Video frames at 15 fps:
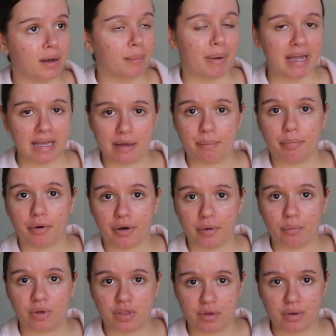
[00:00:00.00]
my input
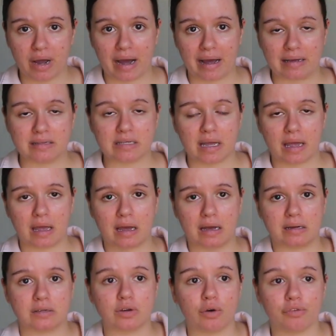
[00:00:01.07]
with you guys
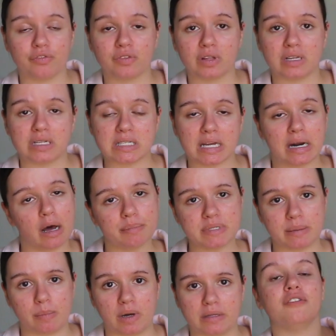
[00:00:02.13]
and hopefully this can help someone.